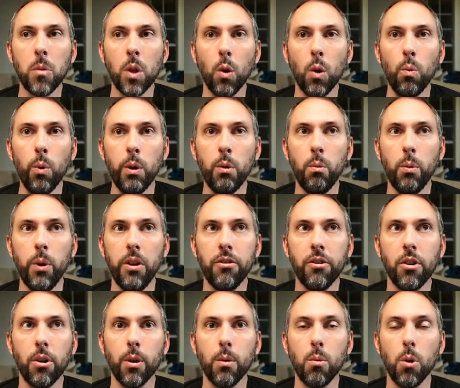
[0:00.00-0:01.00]
when we
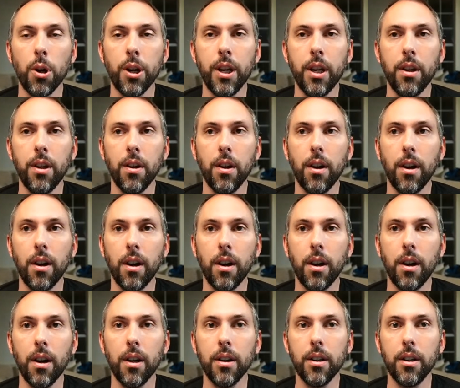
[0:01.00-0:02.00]
started working
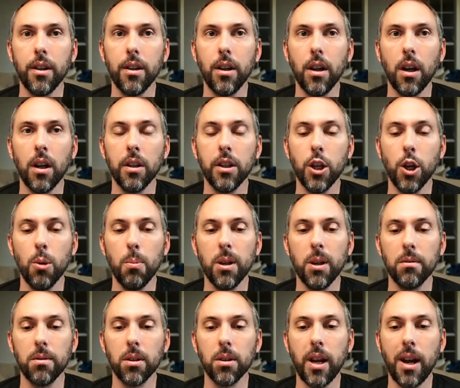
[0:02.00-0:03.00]
on the Open
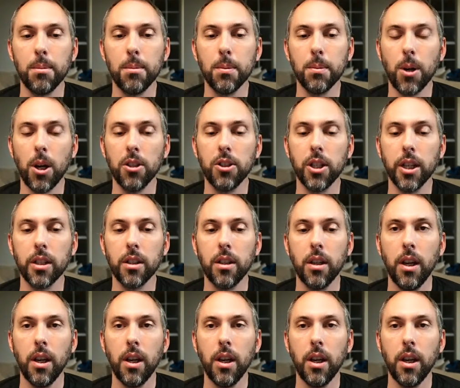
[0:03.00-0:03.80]
Infra Labs project,